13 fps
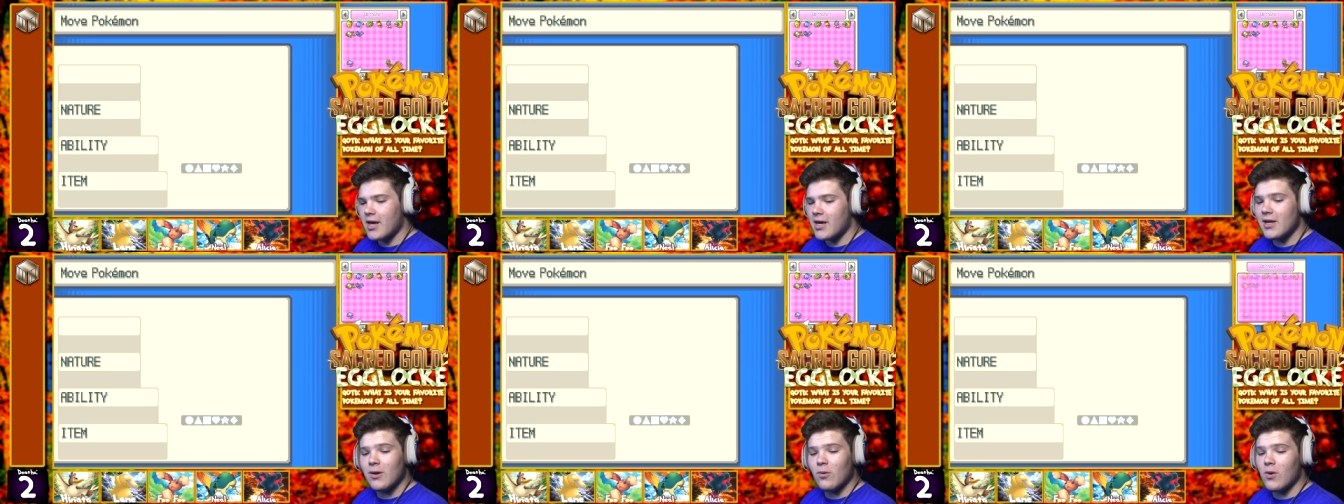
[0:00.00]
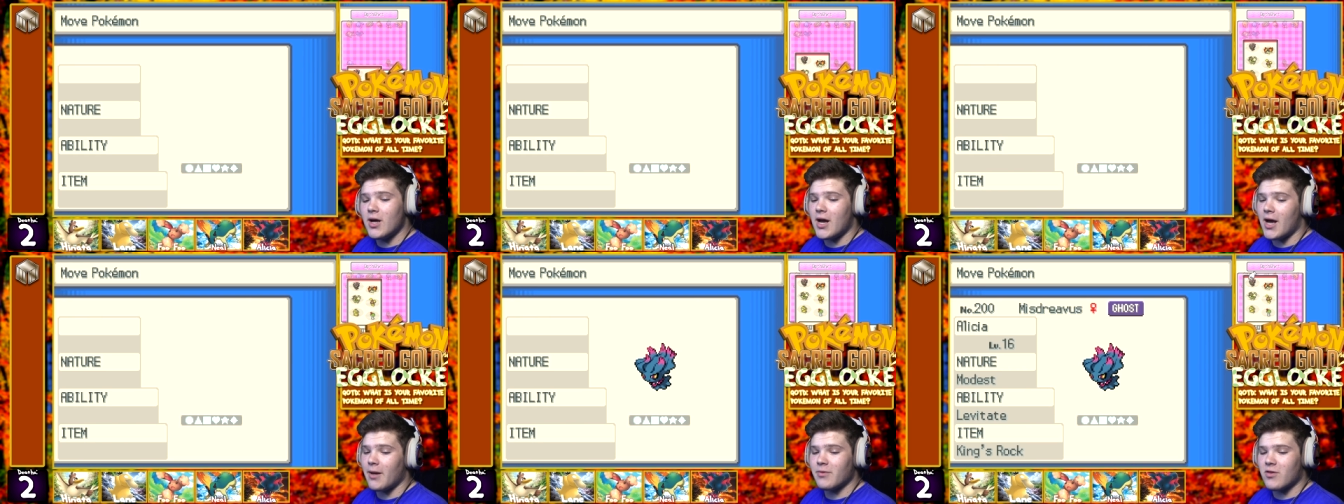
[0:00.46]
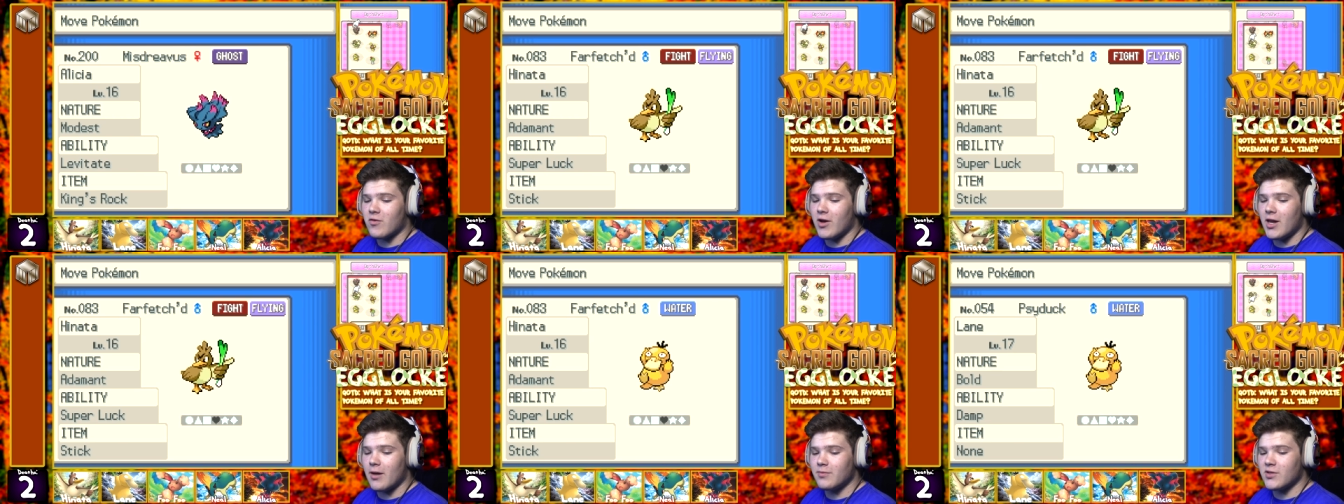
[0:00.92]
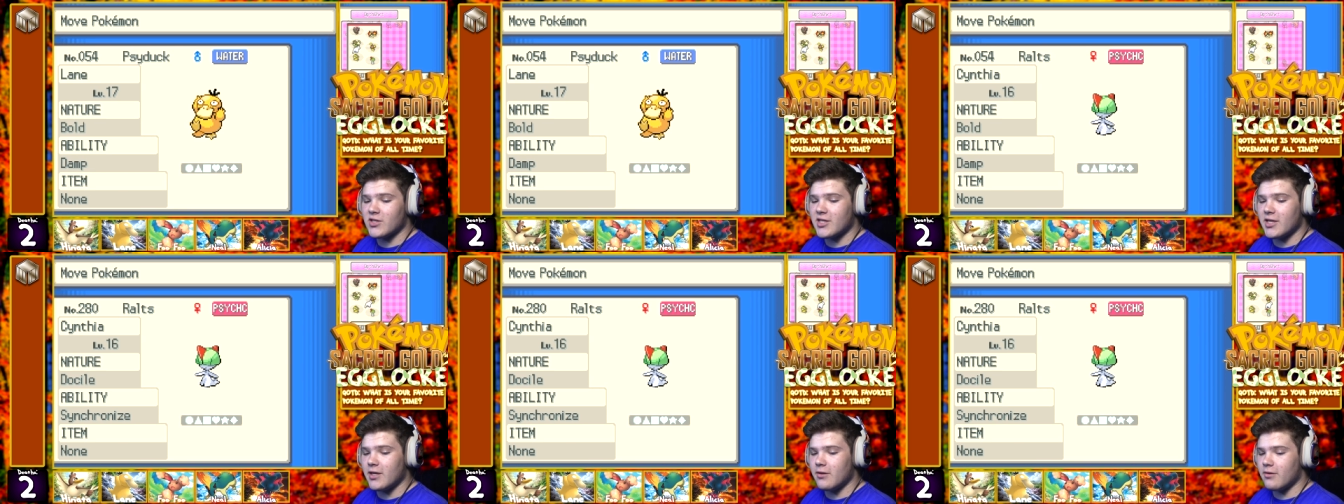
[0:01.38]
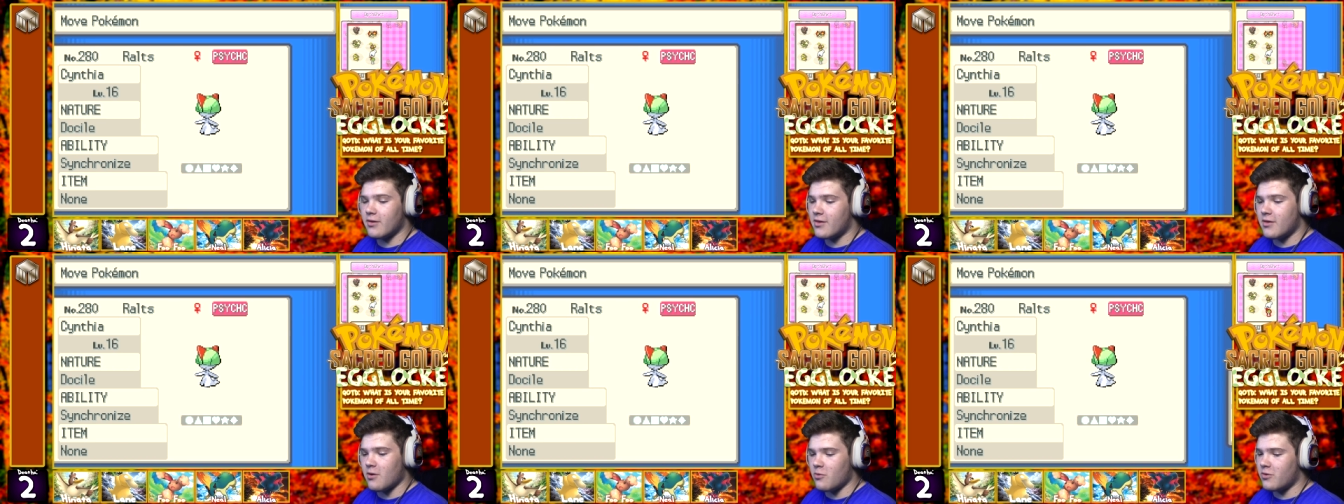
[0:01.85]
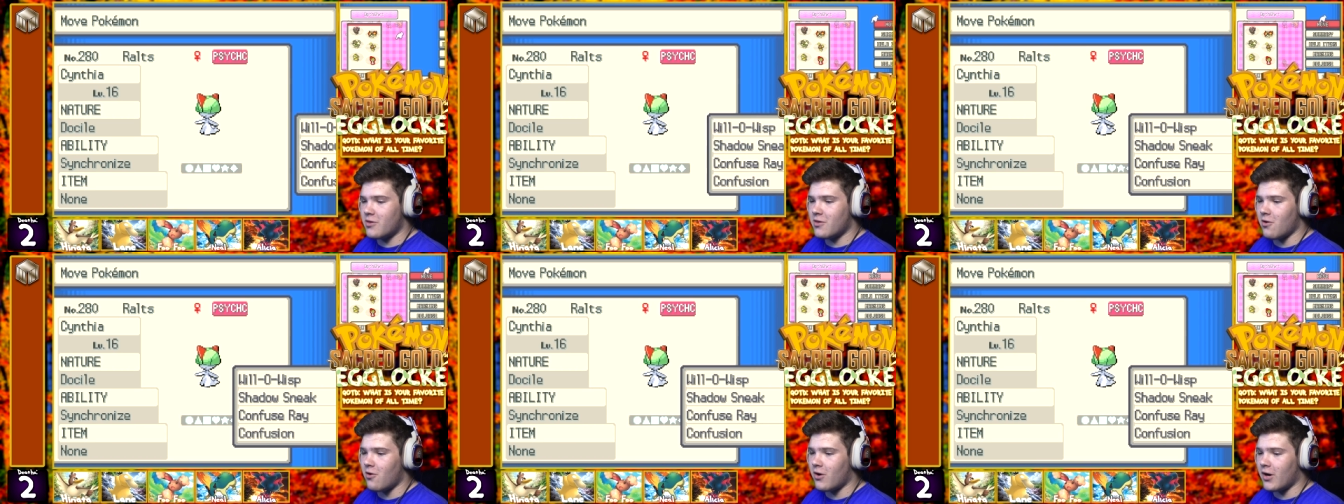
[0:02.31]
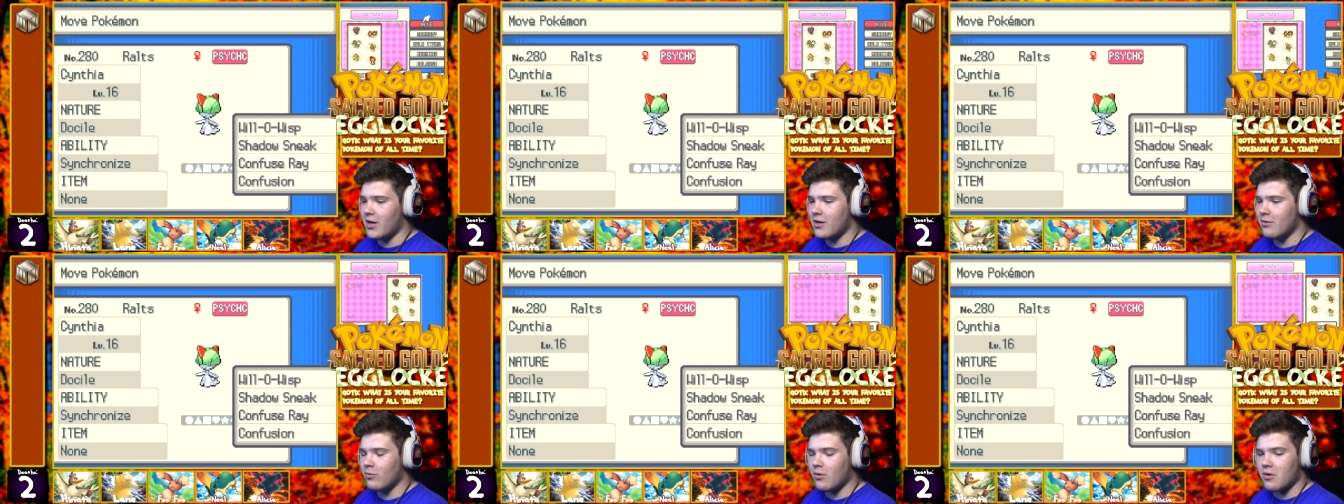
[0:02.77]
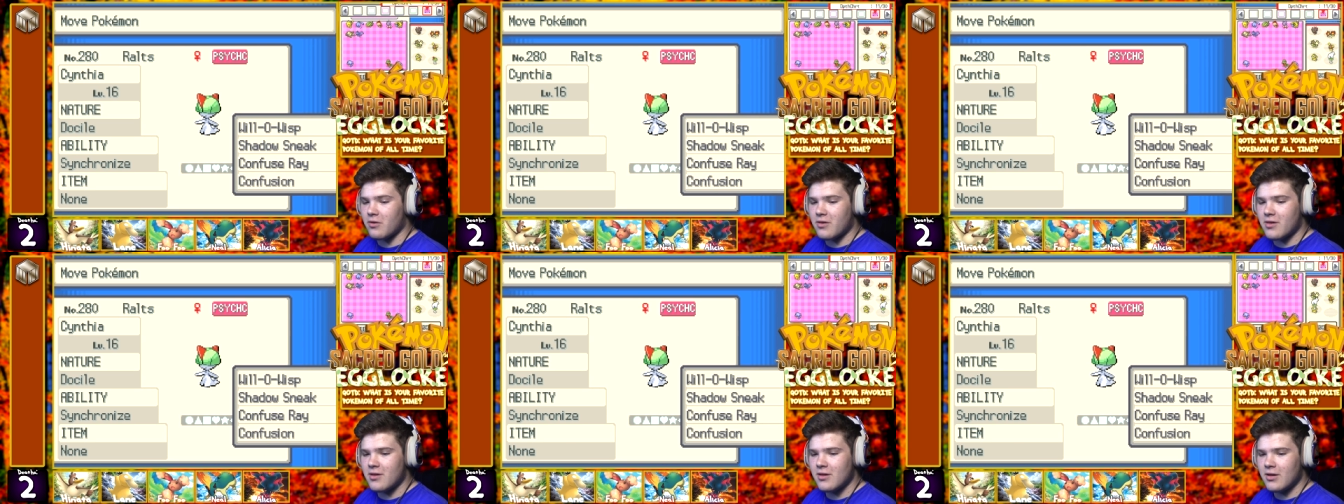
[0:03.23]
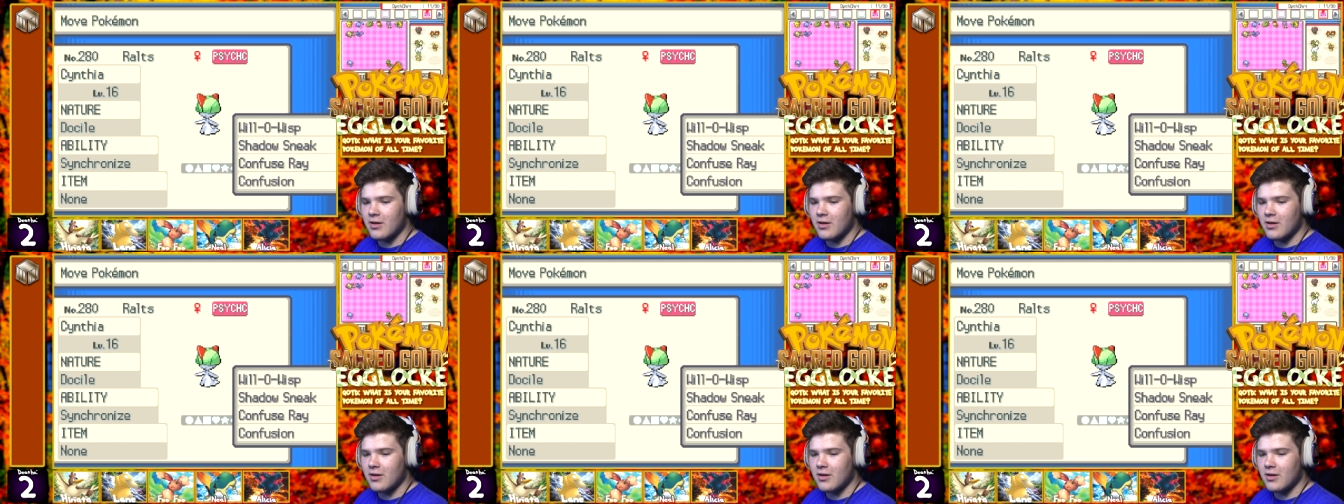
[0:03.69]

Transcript: You know what? I'm straight up just so sorry, Ralts.